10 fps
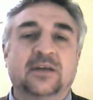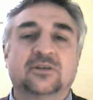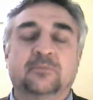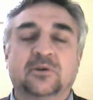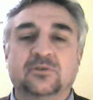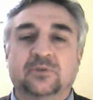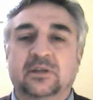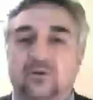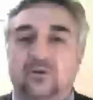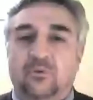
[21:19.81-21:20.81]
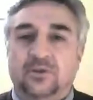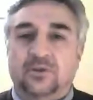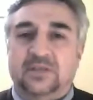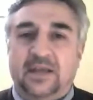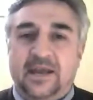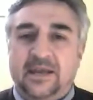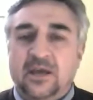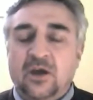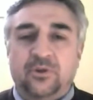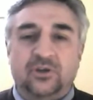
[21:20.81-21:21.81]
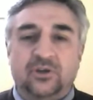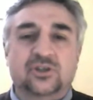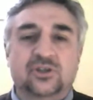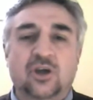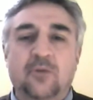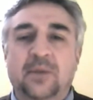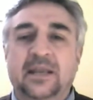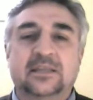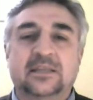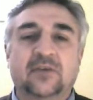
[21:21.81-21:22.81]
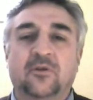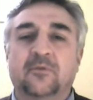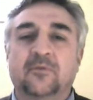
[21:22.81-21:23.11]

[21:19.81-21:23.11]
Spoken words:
Because we live in a world today where there's so many different